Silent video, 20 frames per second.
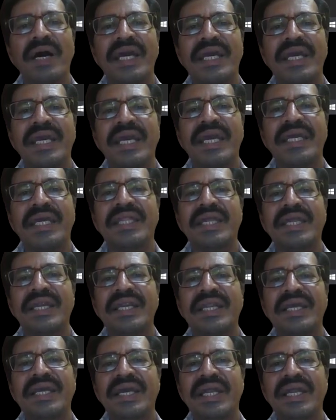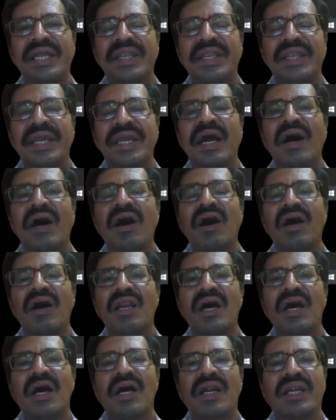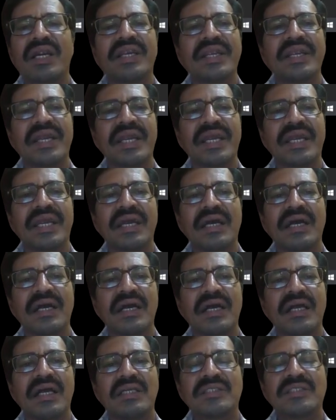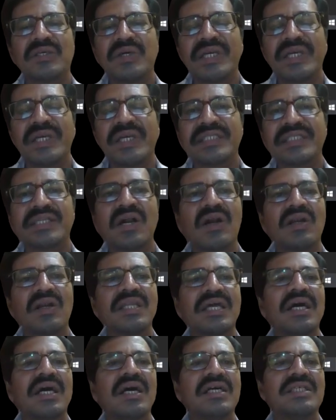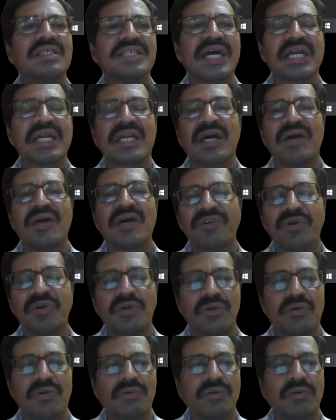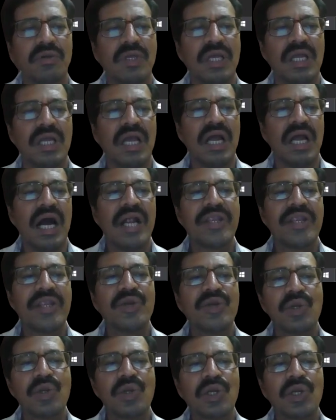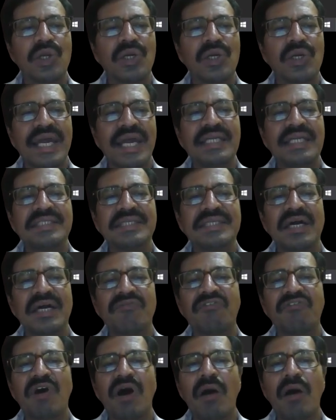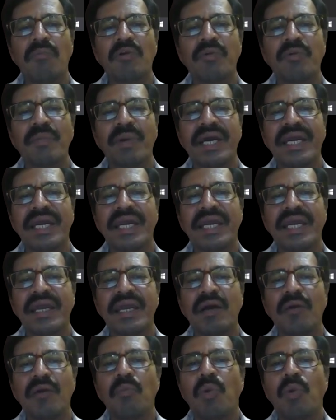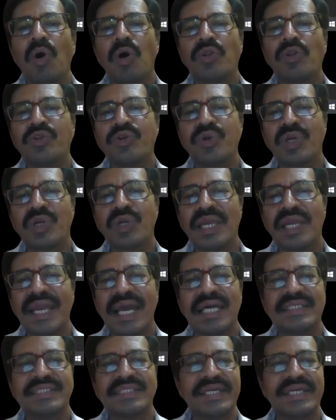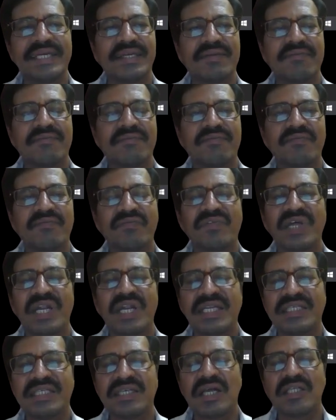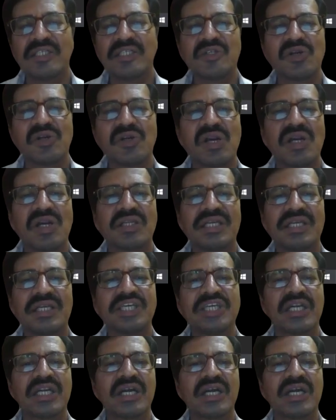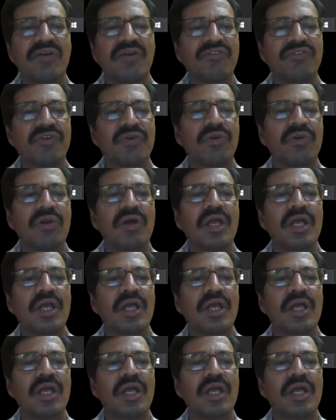by either DNA or RNA. So it is not the Chargaff rule. And nucleotides are formed by both nucleic acid. That is also not the Chargaff rule.